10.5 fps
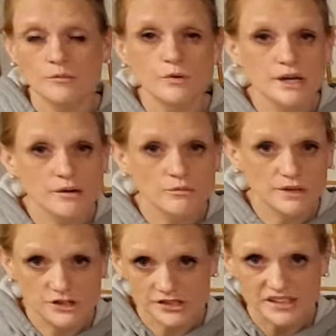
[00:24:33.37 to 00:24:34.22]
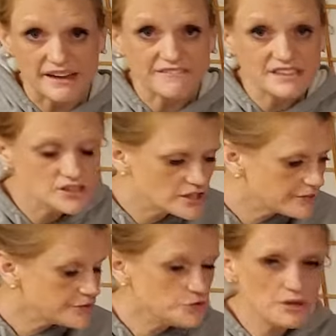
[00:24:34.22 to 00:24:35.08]
we just left each
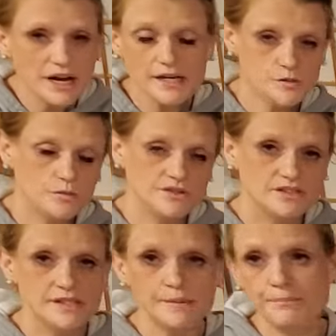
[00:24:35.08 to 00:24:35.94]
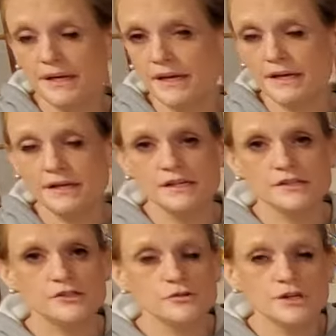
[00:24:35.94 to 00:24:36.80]
other, you guys were zipping
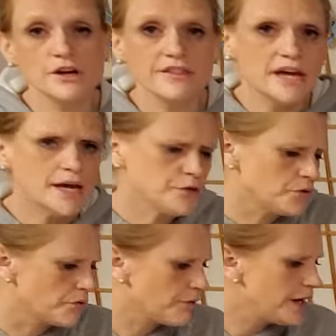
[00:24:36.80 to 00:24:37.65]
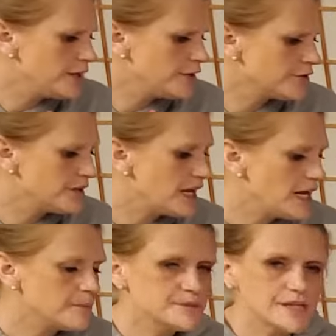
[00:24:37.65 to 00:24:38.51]
and doing all that. You were writing your
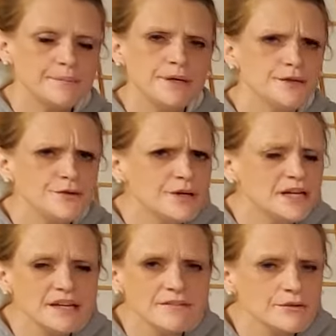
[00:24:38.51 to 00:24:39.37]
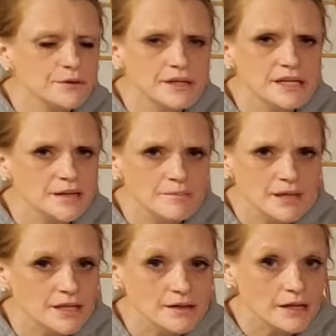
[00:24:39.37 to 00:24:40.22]
names. I mean, you didn't even really need
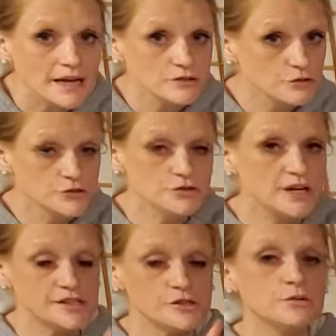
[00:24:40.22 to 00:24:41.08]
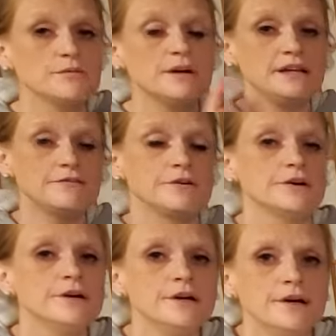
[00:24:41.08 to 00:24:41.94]
me. I told you guys you were ready
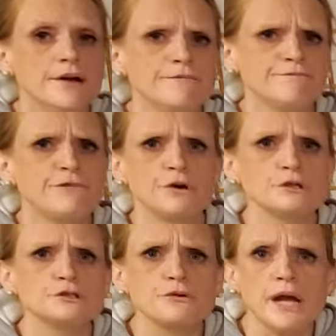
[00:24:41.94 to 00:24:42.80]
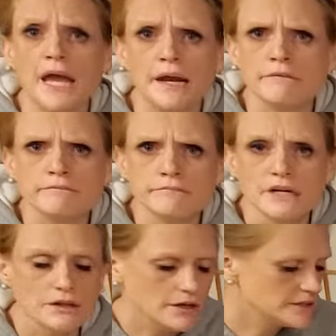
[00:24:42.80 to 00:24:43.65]
for first grade
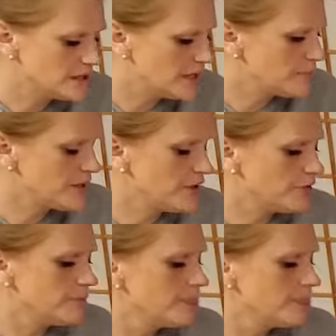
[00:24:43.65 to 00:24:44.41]
a long time ago.